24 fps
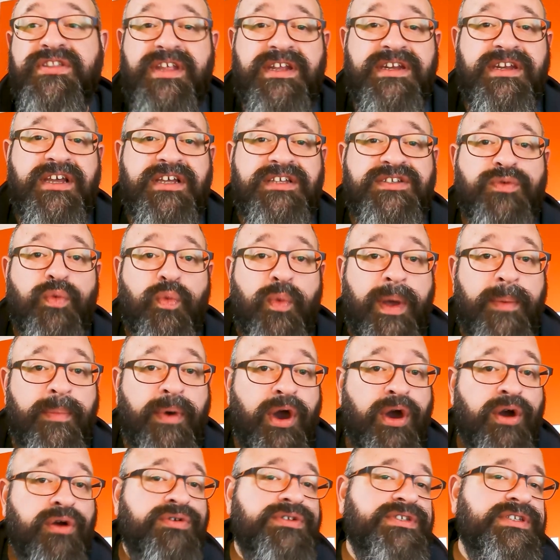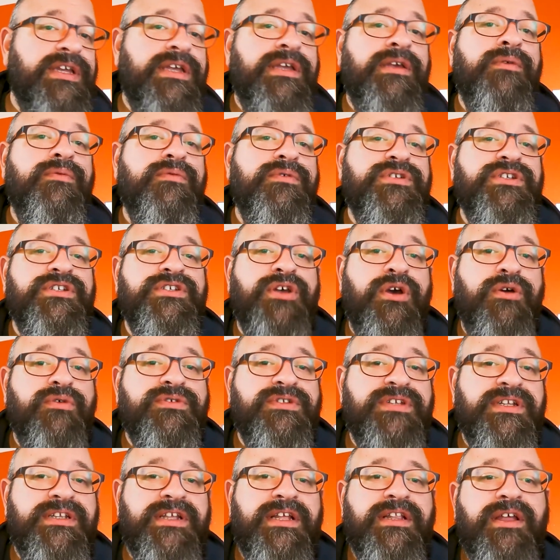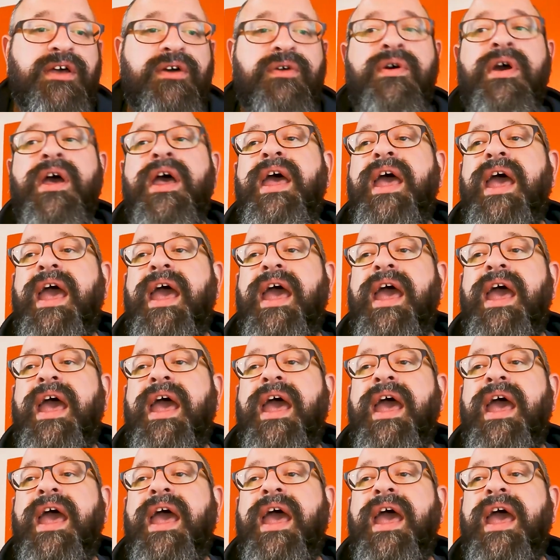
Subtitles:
that does web hosting, which is Hostadillo.